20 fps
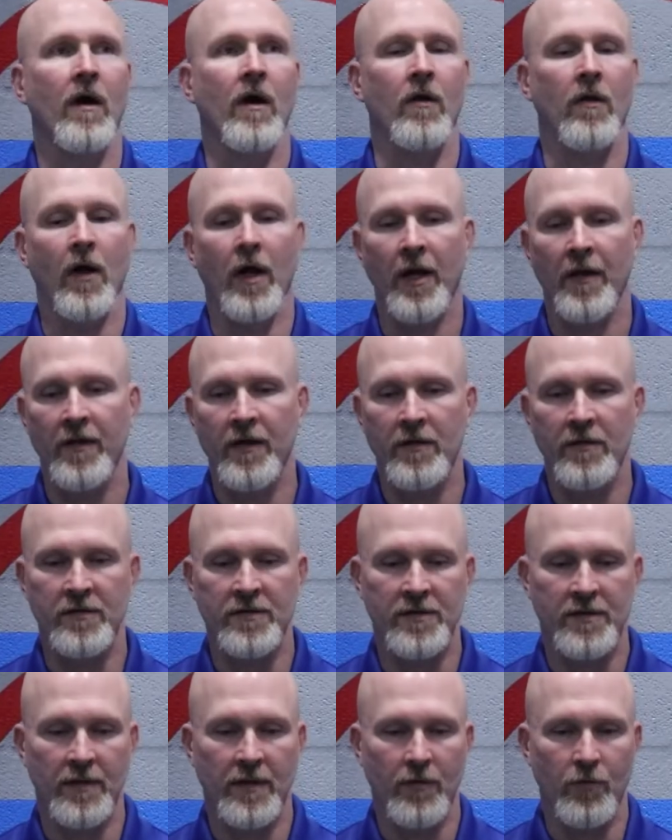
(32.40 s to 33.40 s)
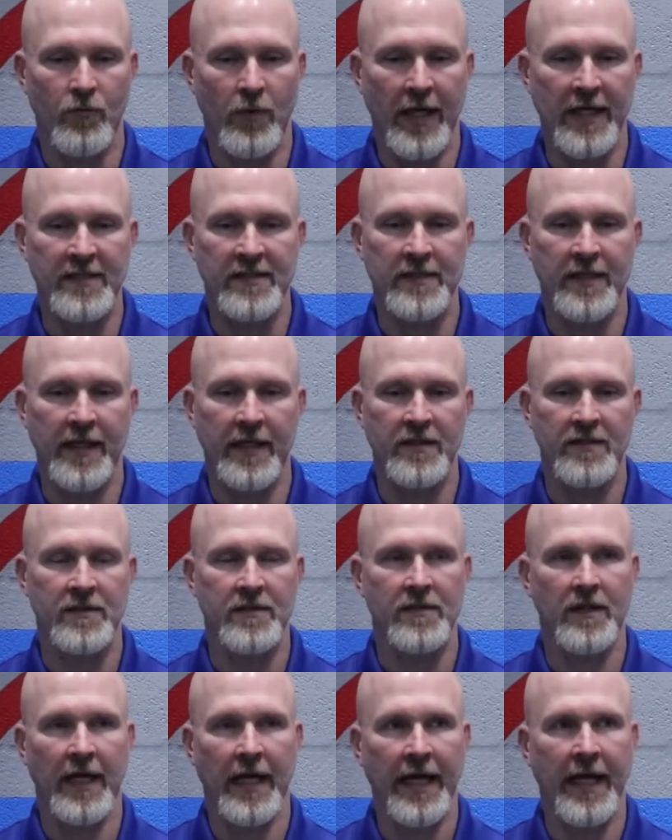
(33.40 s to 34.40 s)
A lot of those
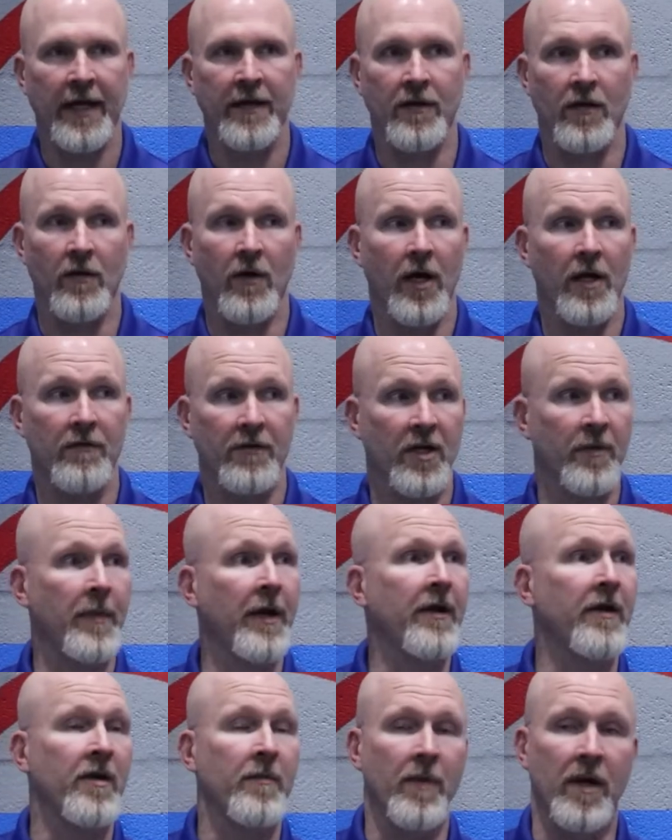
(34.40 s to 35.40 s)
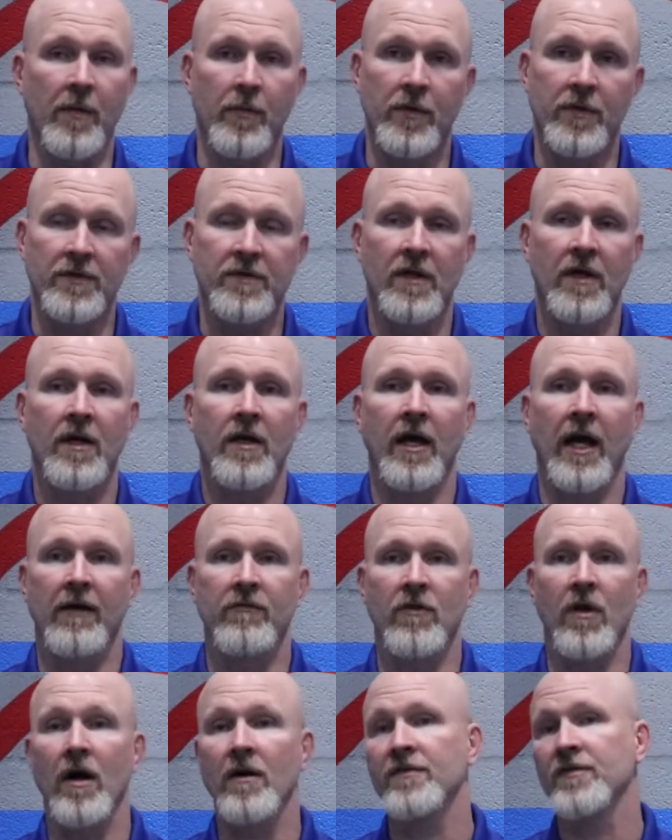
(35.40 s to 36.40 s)
residents and a lot of community members
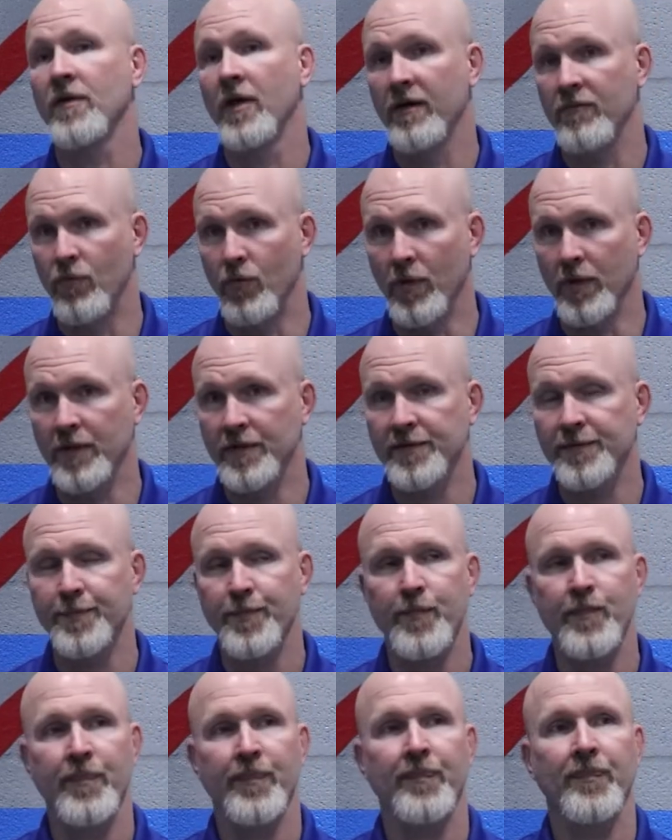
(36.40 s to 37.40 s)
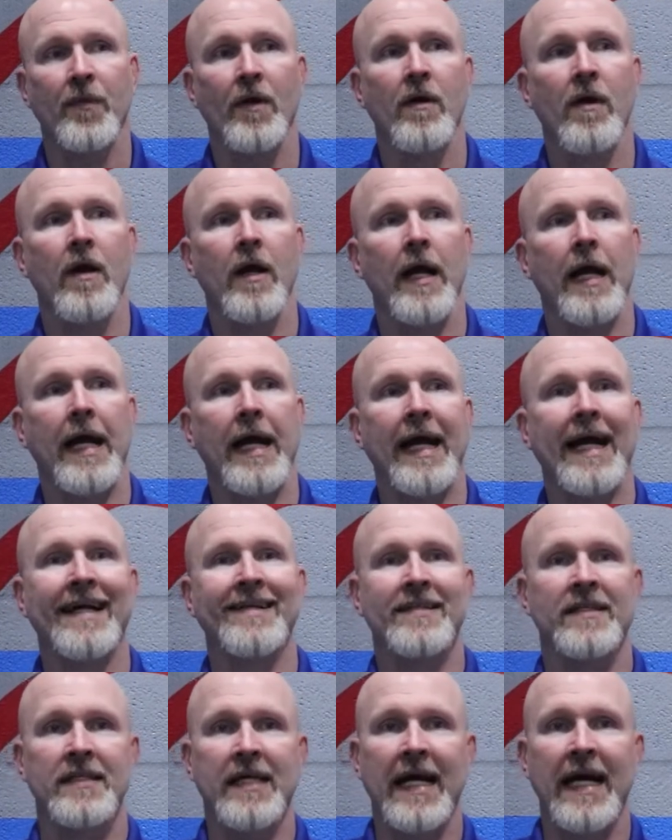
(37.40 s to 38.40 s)
have lost loved ones.
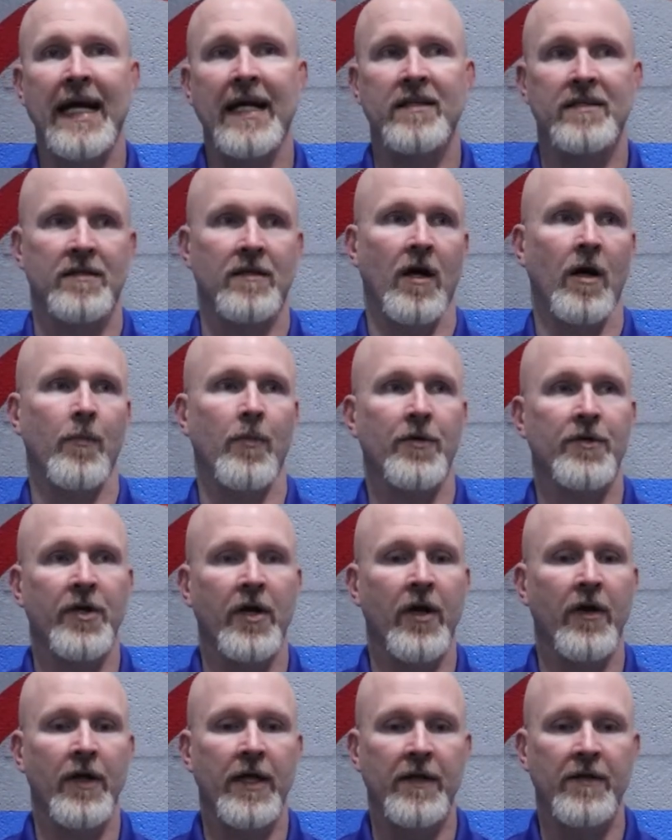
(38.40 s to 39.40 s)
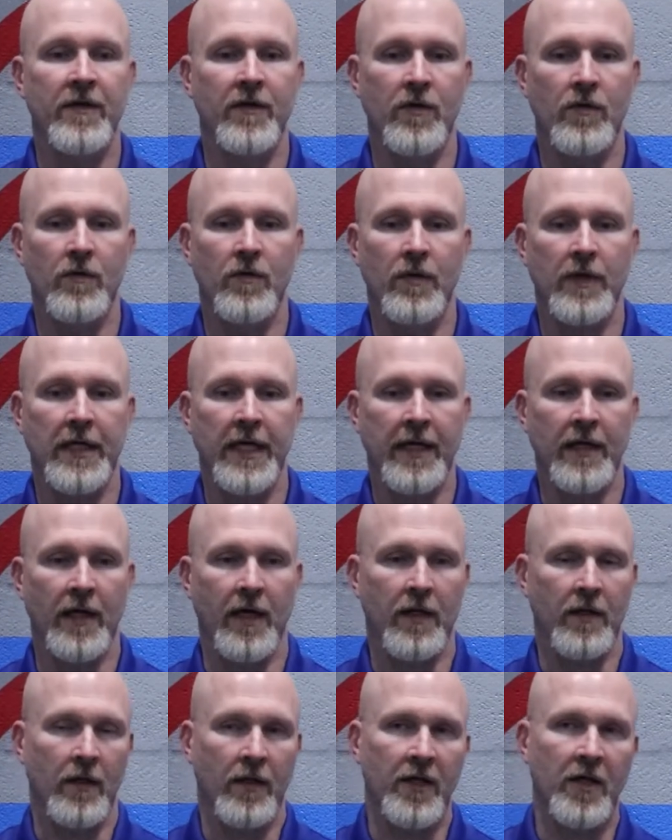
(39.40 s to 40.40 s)
And today is an opportunity to get
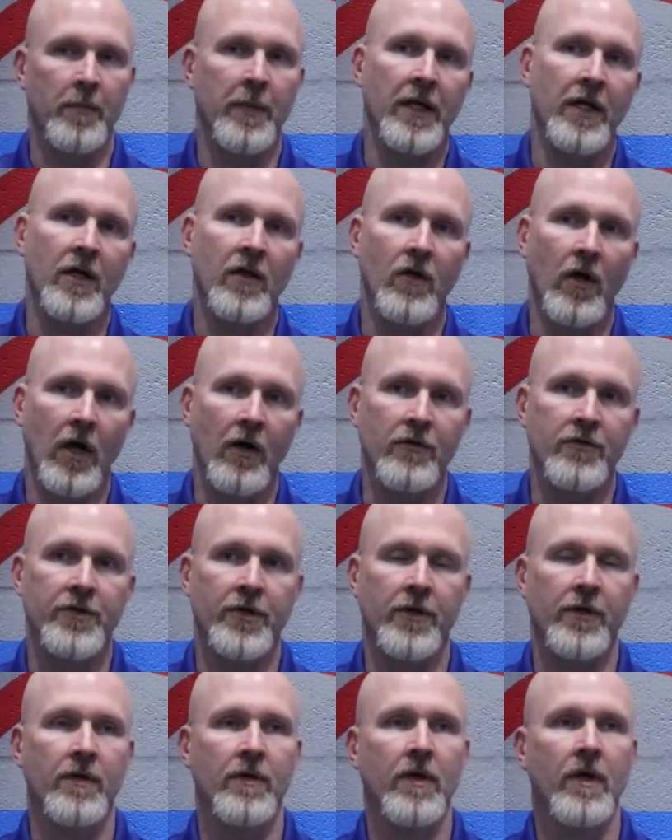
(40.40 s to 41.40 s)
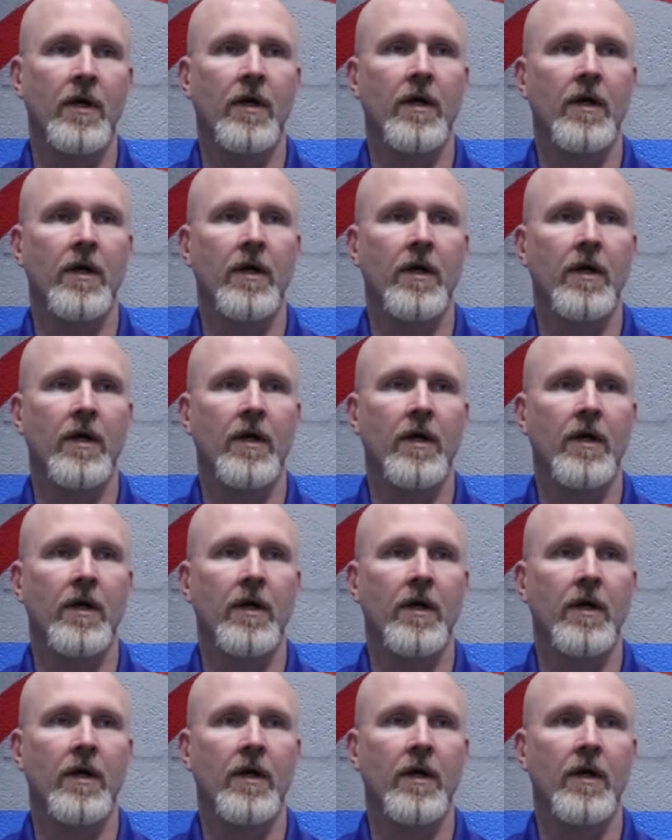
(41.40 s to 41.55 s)
a little bit of closure